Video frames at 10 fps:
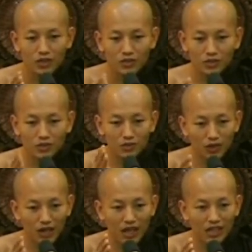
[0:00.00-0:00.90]
should
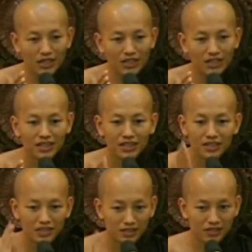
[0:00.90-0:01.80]
walk
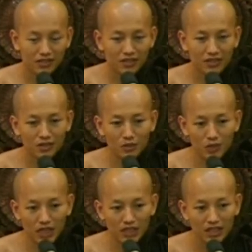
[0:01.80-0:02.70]

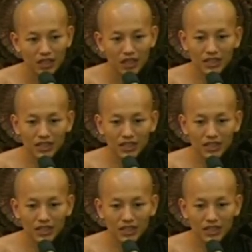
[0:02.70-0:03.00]
normally.